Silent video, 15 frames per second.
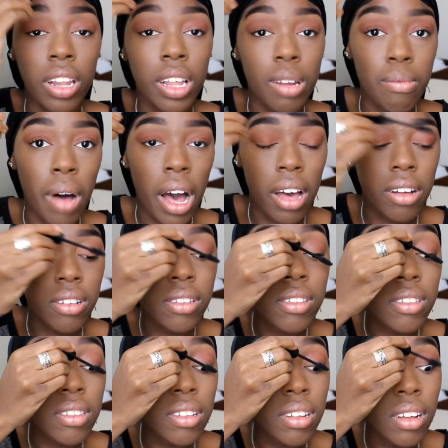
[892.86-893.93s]

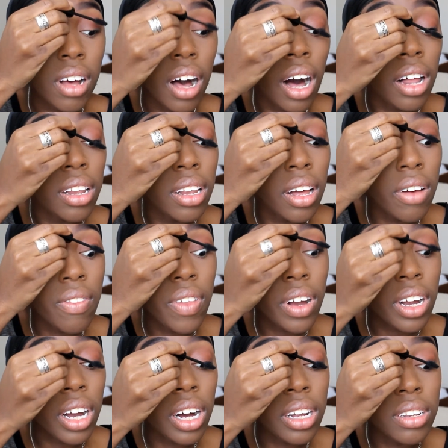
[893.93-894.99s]
Miles. I love their
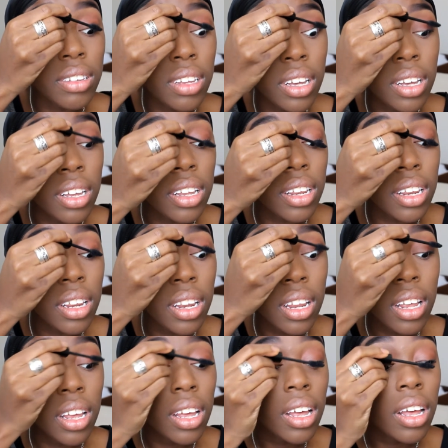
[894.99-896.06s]
content.
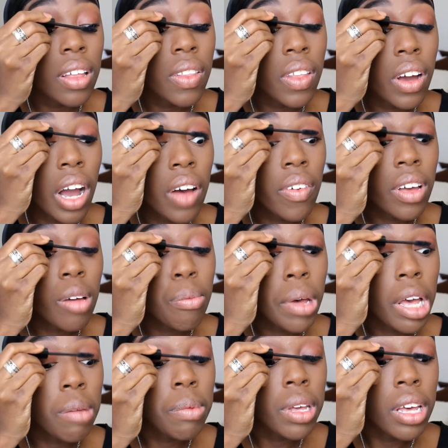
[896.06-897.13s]
they're having a
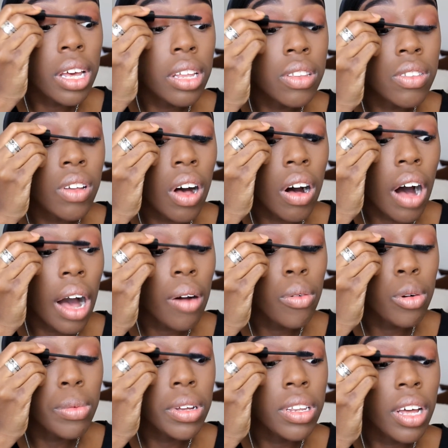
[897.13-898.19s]
baby, and so I
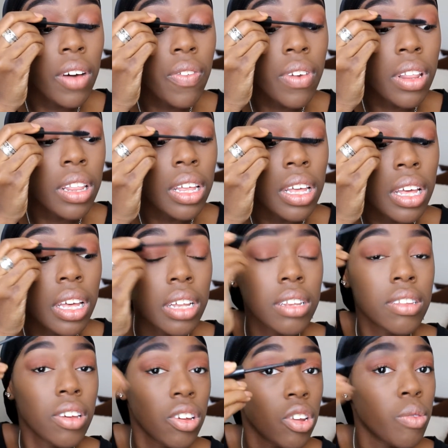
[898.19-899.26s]
will be definitely
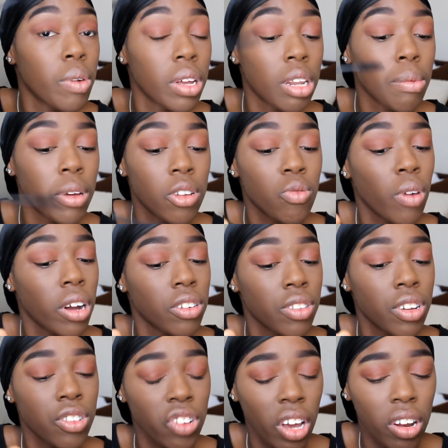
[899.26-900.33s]
continuing to binge watch
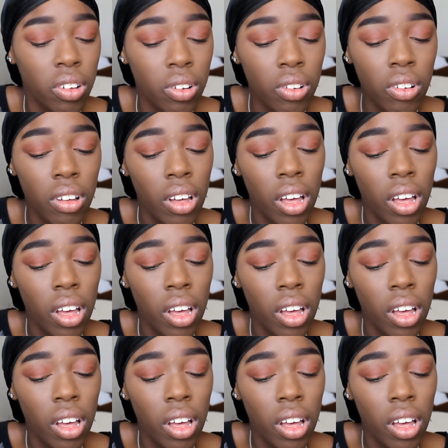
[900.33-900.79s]
their channel